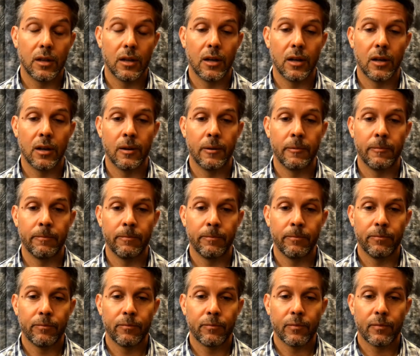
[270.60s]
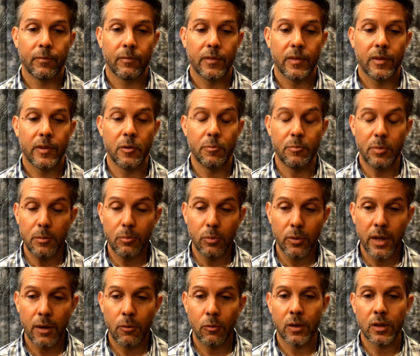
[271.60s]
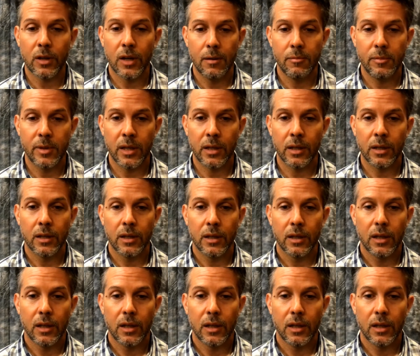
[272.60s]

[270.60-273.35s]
The people that were coming,